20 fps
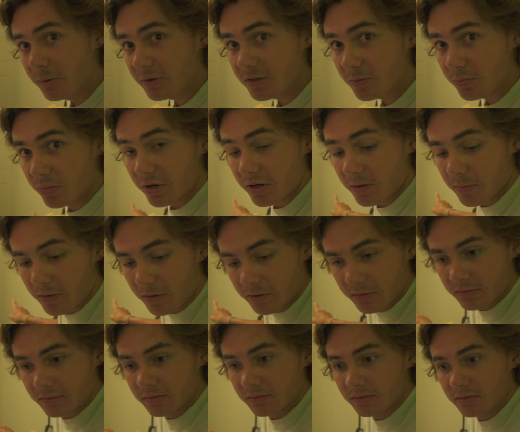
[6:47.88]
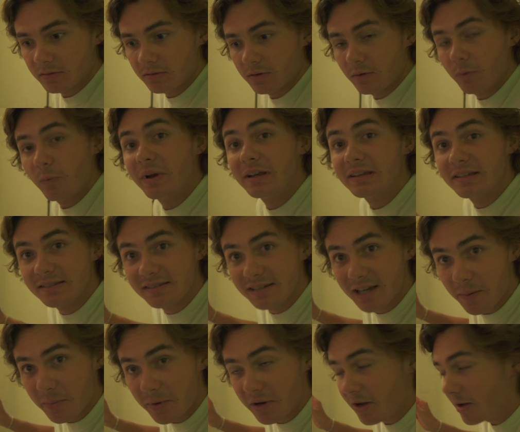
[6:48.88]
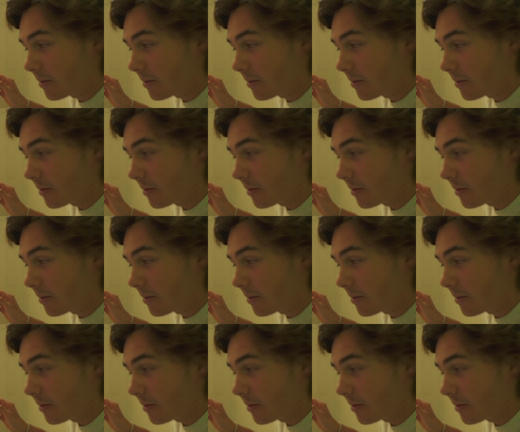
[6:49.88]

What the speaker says: what to print them on. Winter's coming